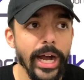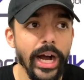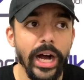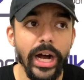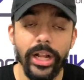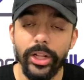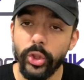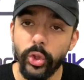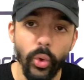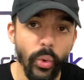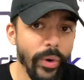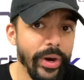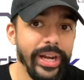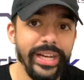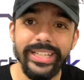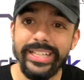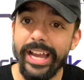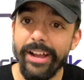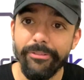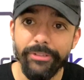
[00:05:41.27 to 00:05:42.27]
Lori
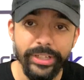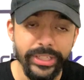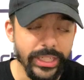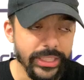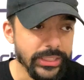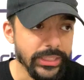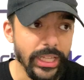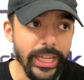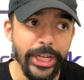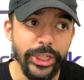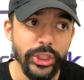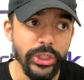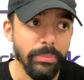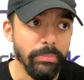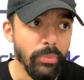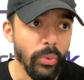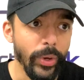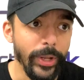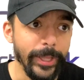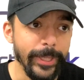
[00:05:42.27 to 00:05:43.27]
definitely doesn't like
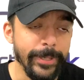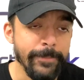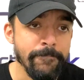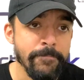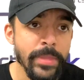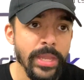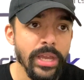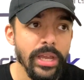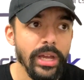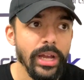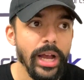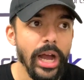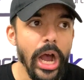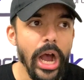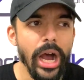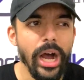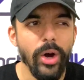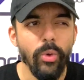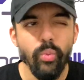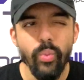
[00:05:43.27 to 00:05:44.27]
Jim Boylen.
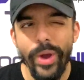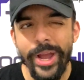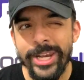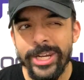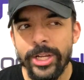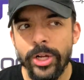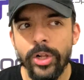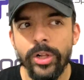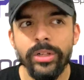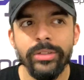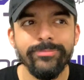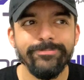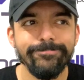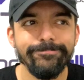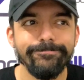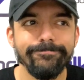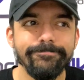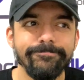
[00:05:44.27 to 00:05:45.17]
Wendell,